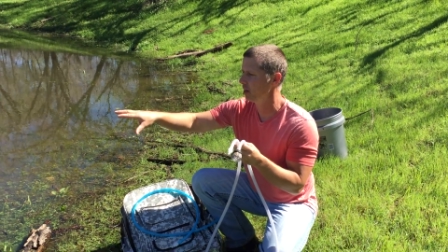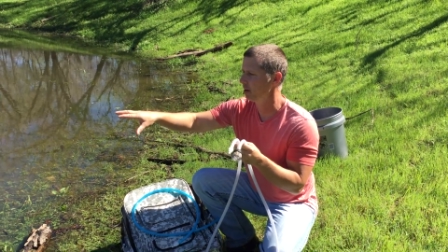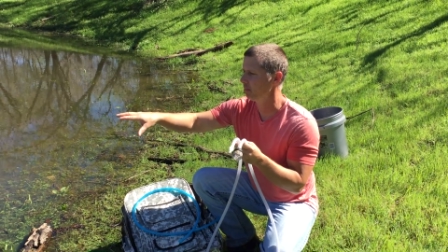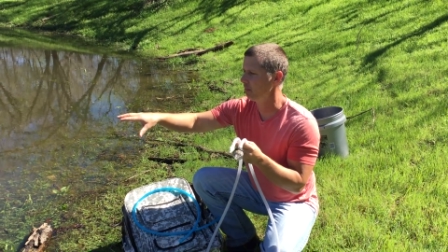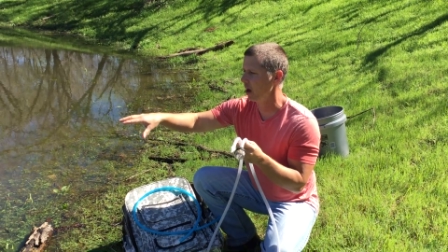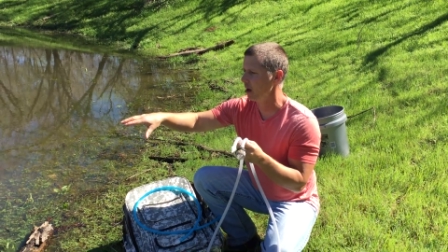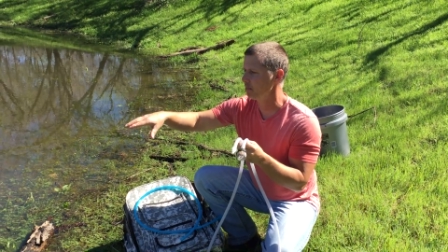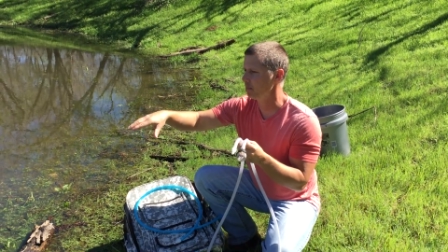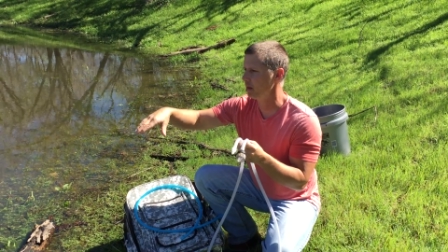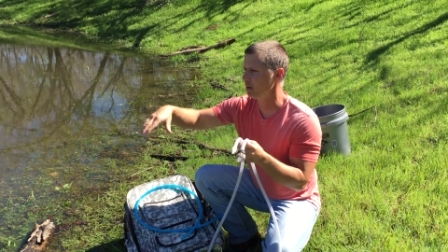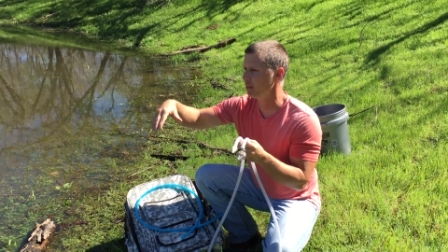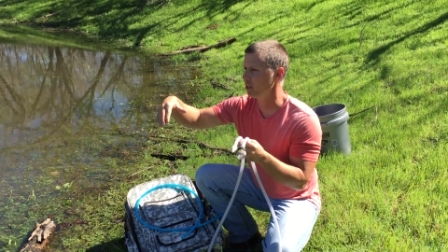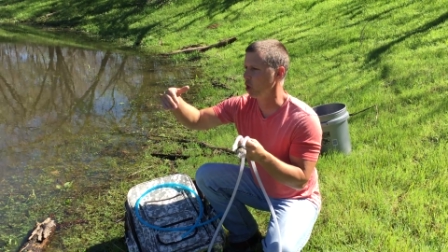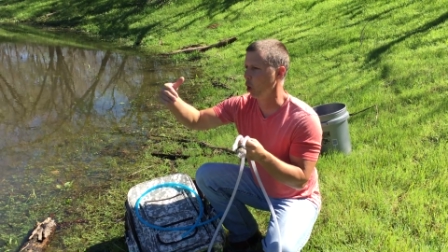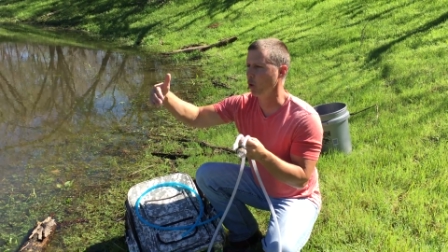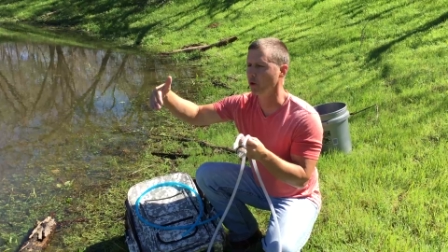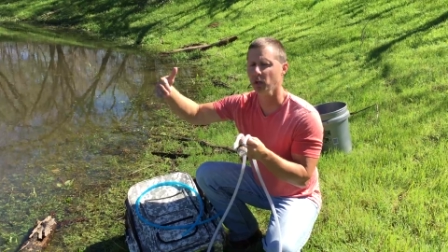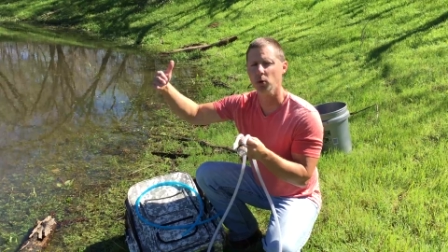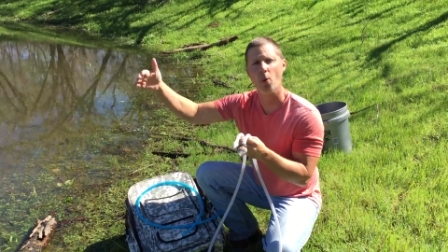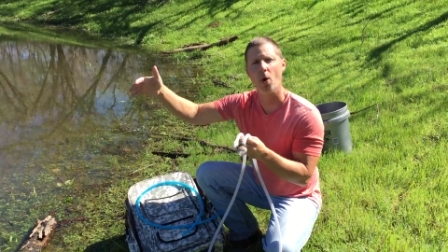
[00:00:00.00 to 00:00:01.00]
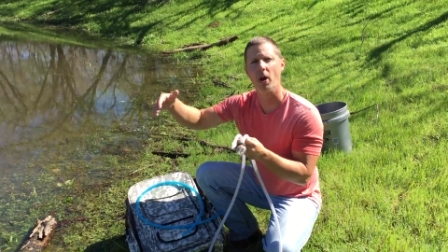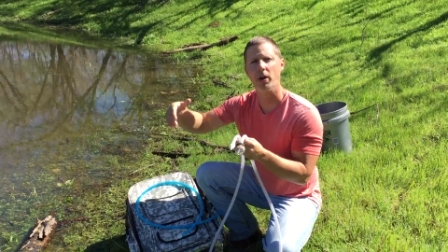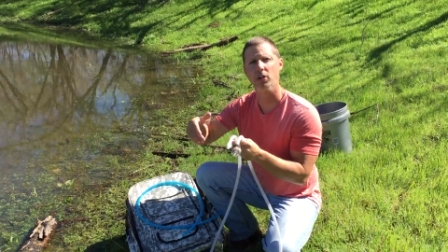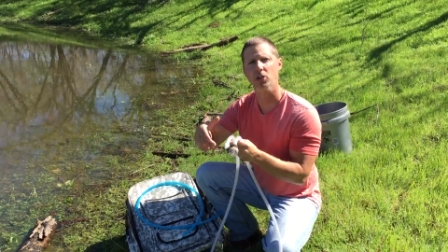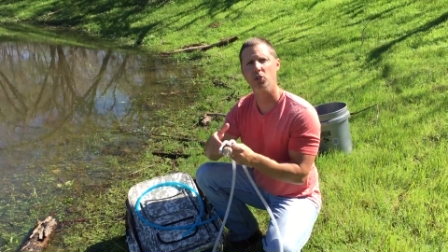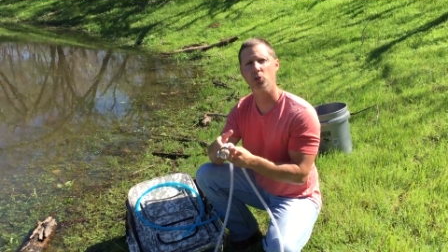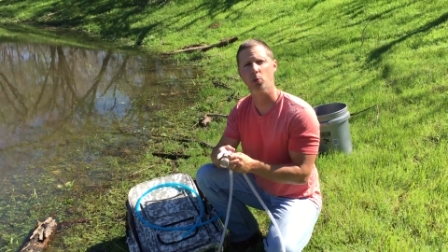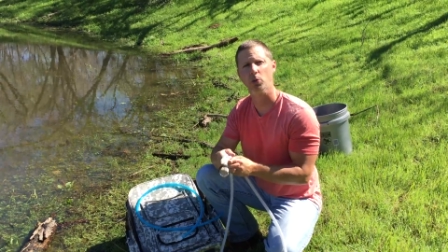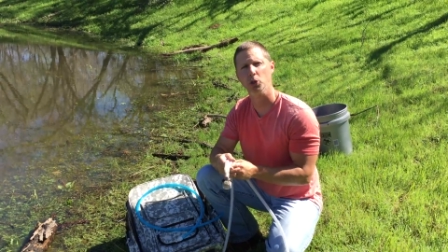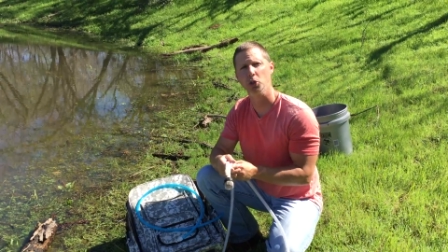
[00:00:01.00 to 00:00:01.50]
might be the only water
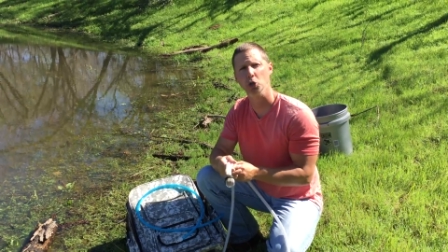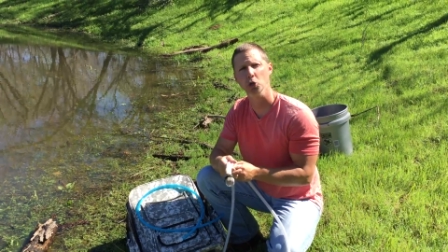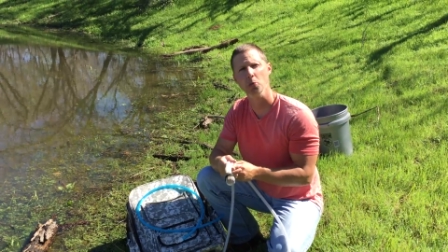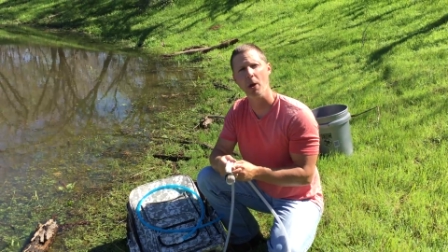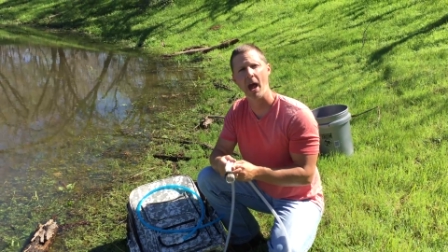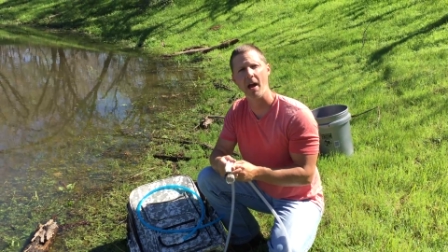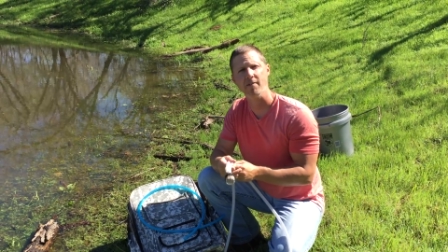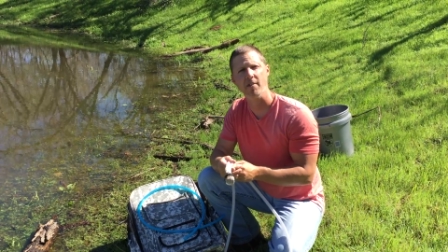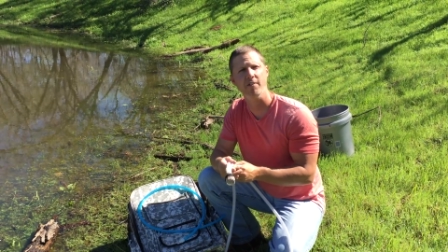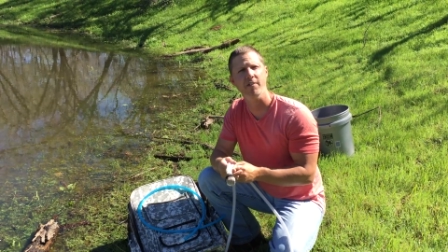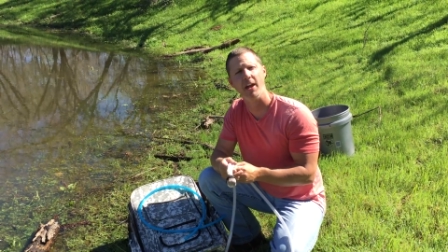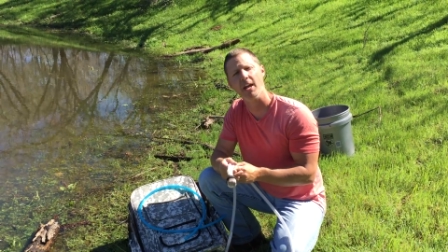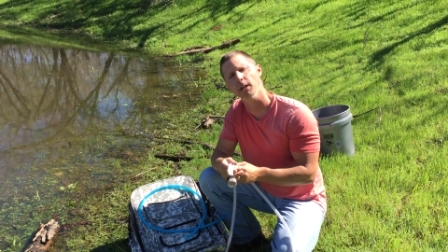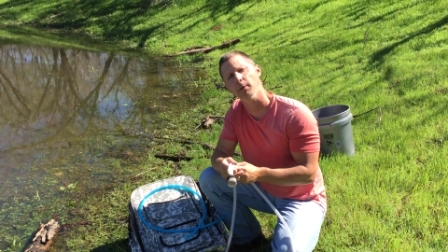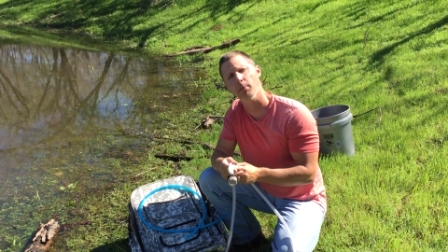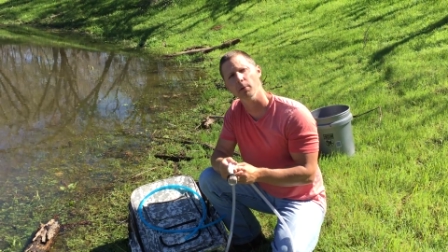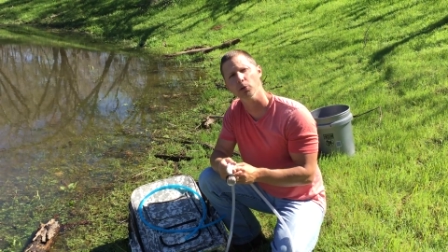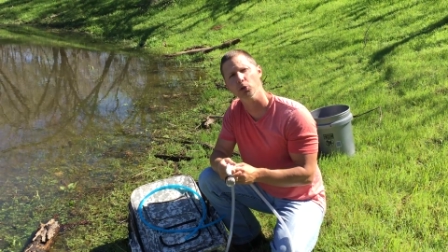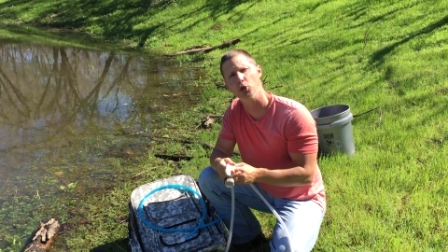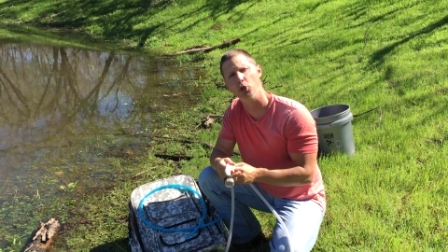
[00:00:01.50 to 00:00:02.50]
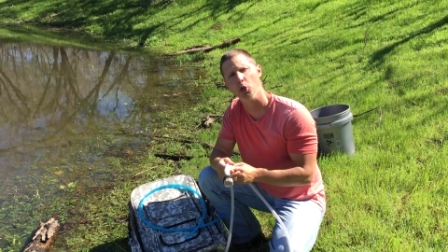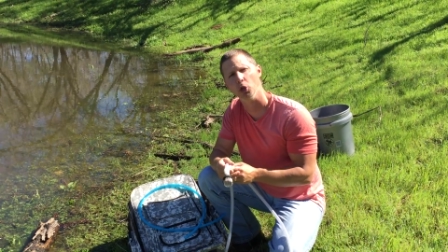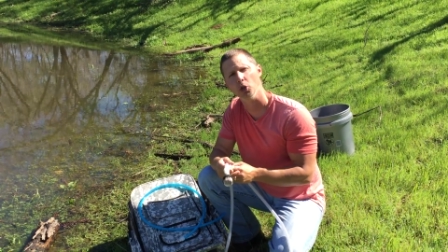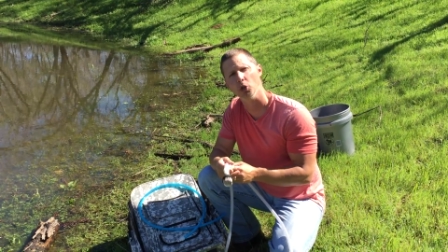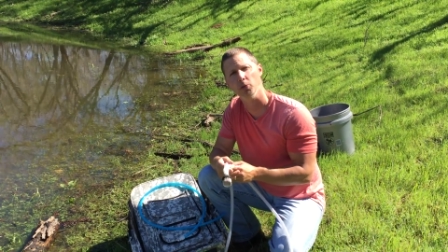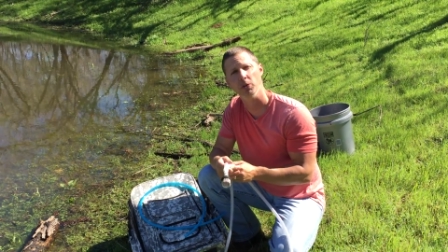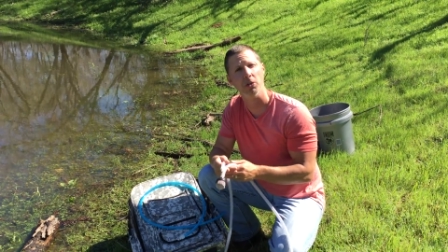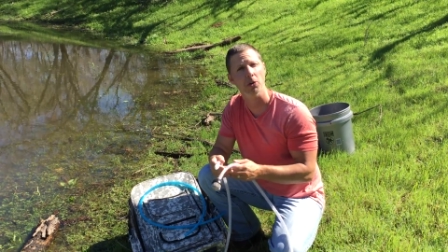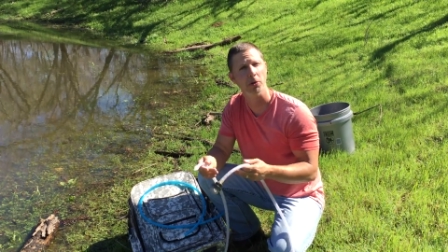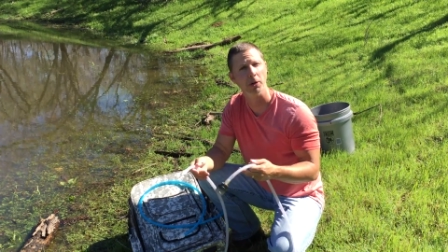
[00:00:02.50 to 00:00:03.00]
source you have available to
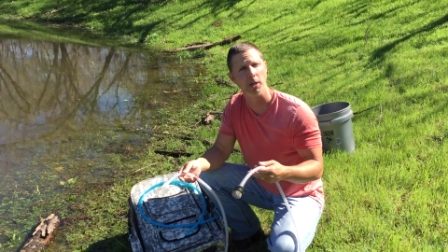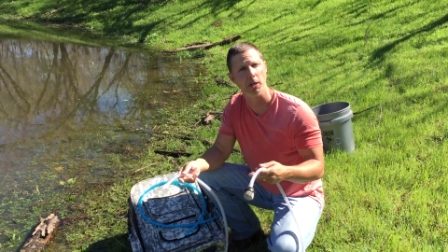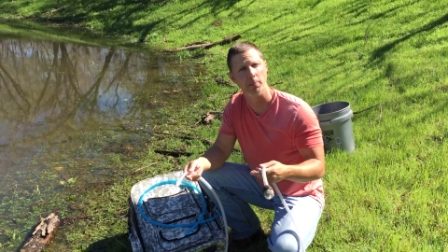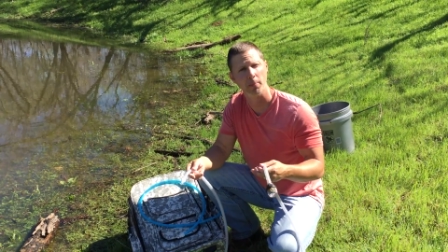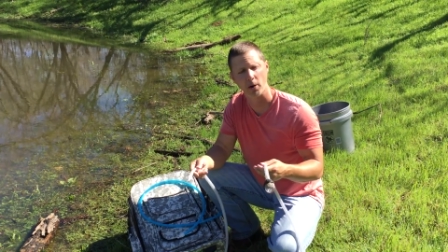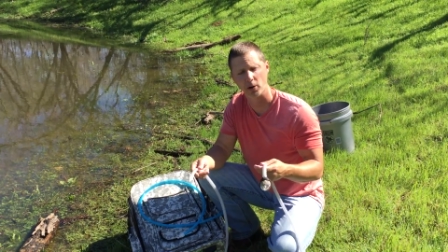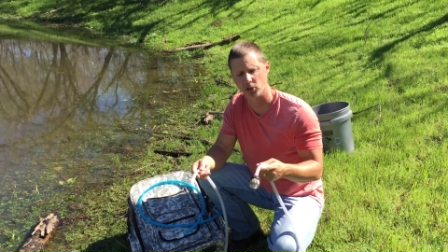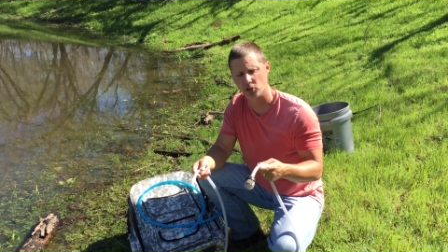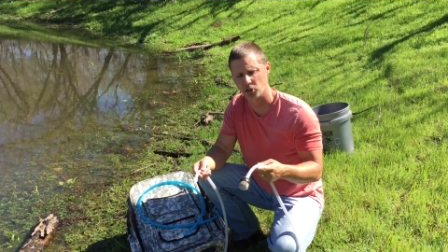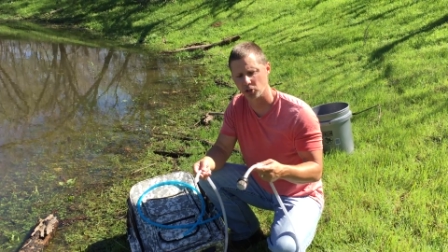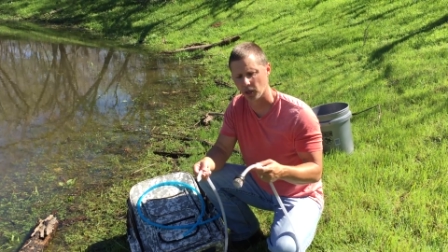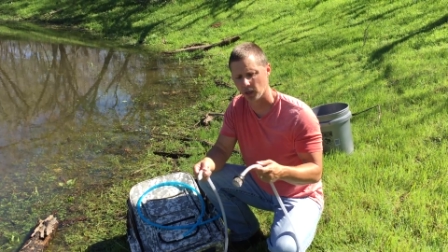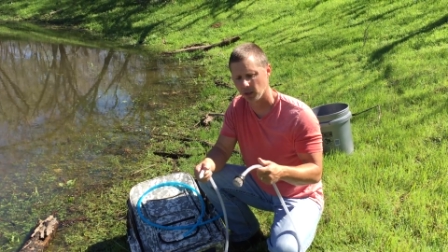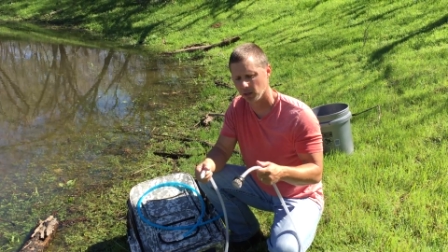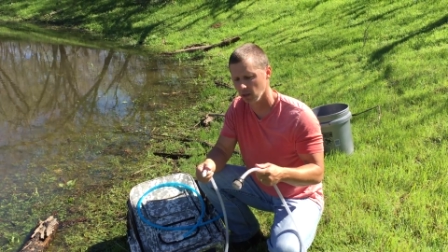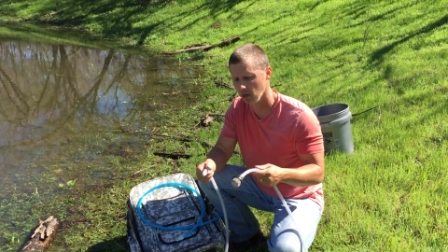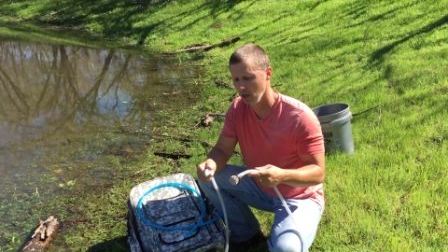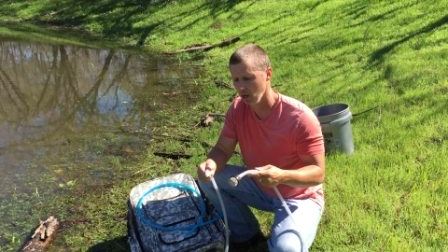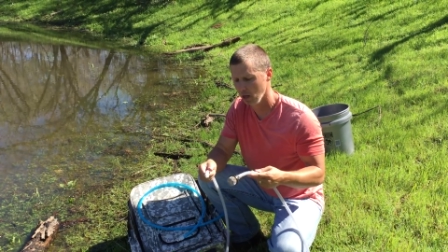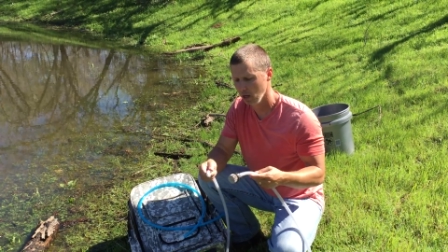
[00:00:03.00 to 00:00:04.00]
you during an emergency.